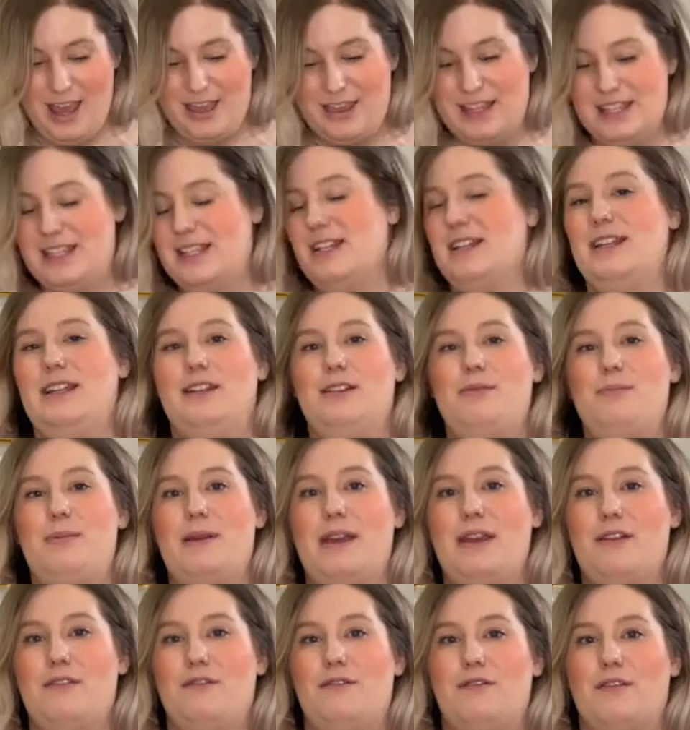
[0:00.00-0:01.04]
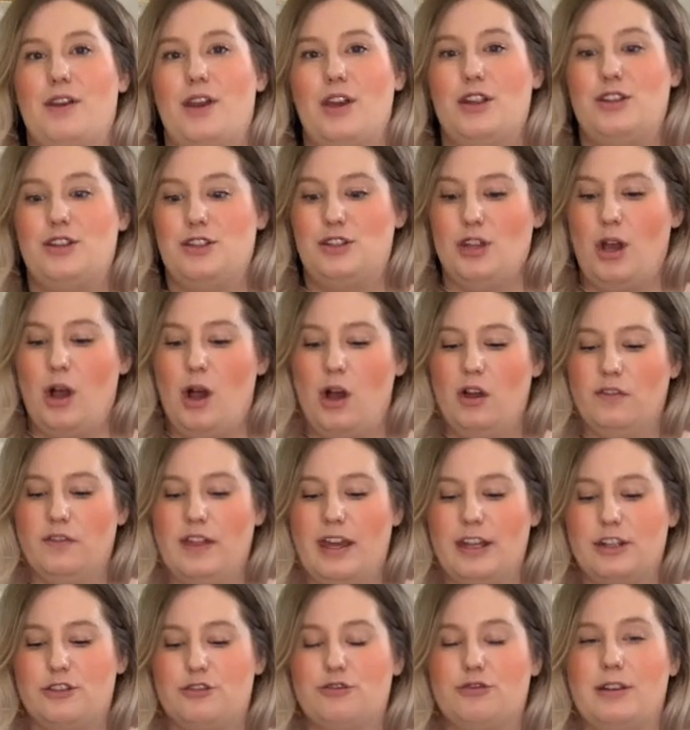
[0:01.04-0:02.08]
There's a little bit of a dot
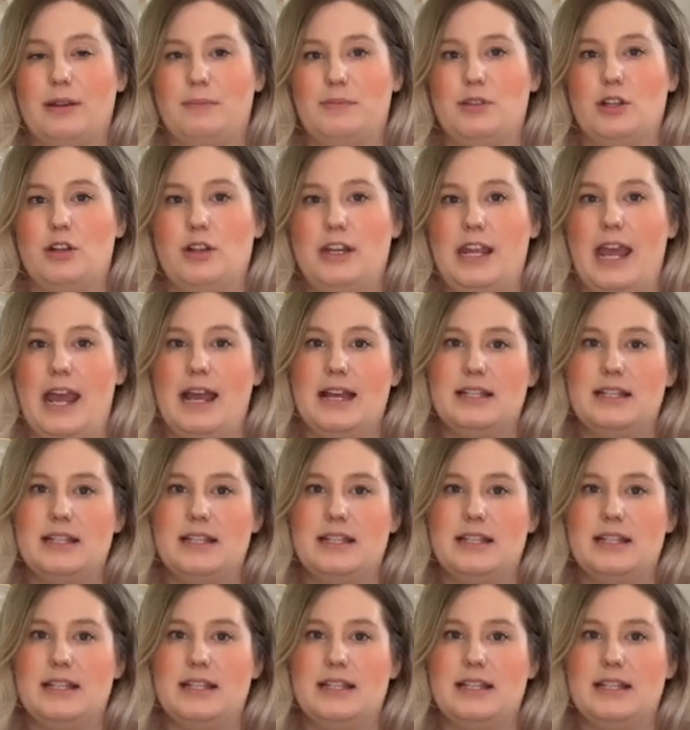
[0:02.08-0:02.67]
that dripped on it